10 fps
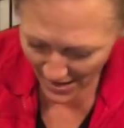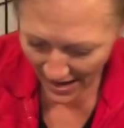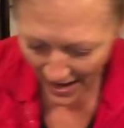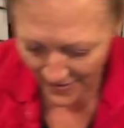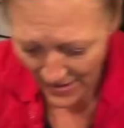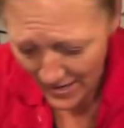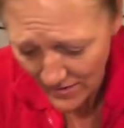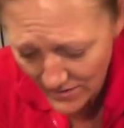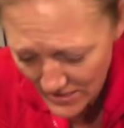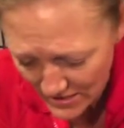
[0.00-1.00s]
And then
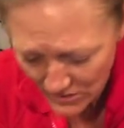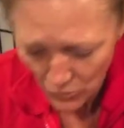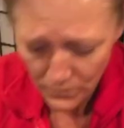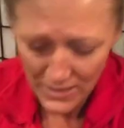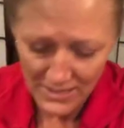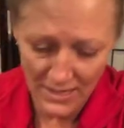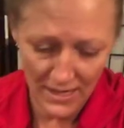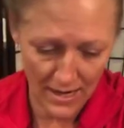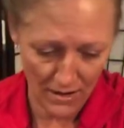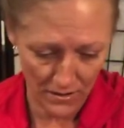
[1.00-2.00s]
I'll just scoop this in
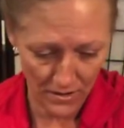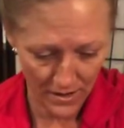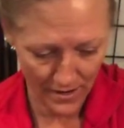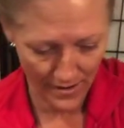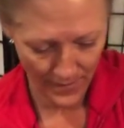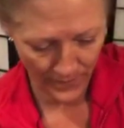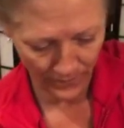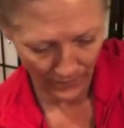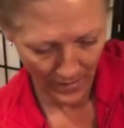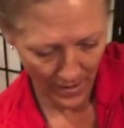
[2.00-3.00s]
here,
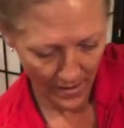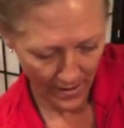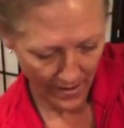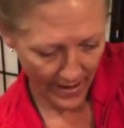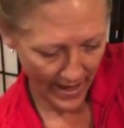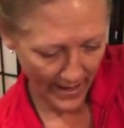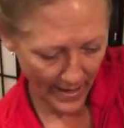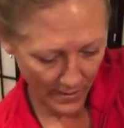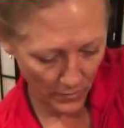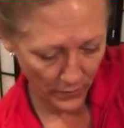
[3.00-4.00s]
and I
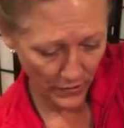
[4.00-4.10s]
will put